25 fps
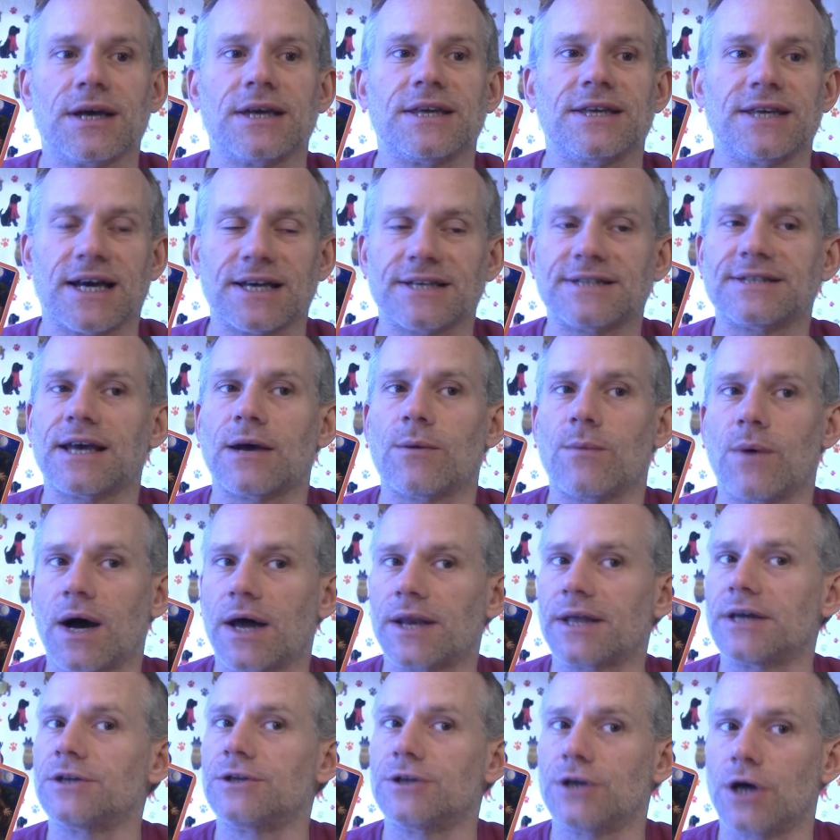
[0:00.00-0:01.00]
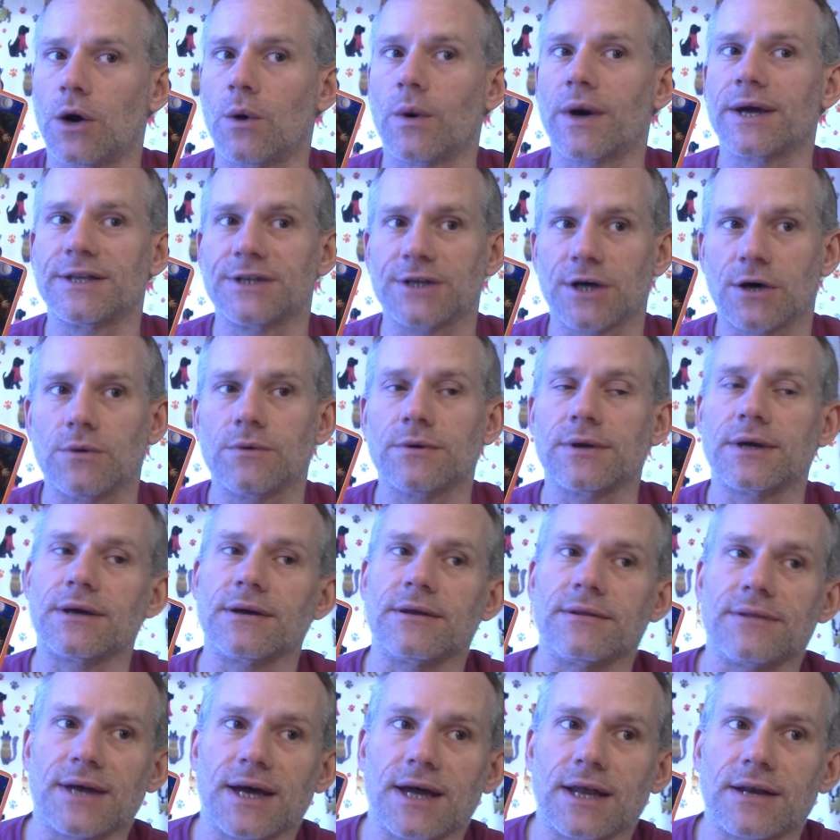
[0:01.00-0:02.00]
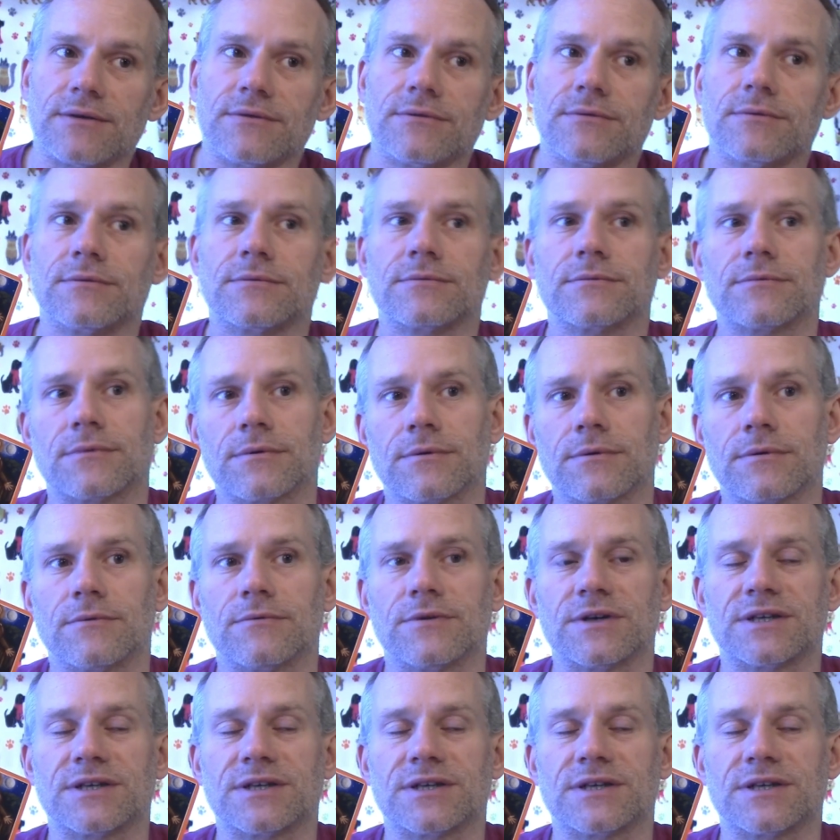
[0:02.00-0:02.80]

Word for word: Yes, I want it. No, I don't. And then